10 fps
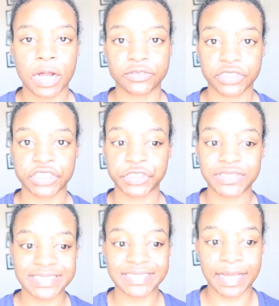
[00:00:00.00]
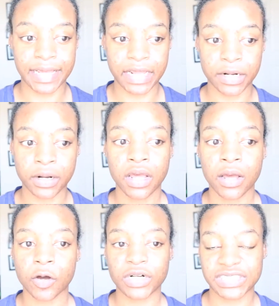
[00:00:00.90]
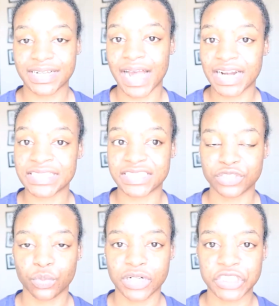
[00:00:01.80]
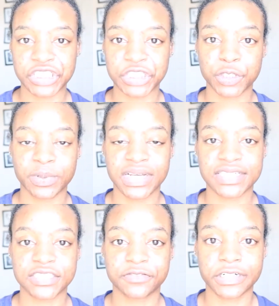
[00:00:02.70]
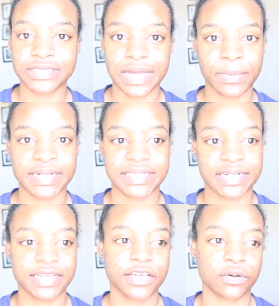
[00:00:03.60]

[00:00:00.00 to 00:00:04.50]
I just want to do this again, which I kind of did want to do because the first time I did it,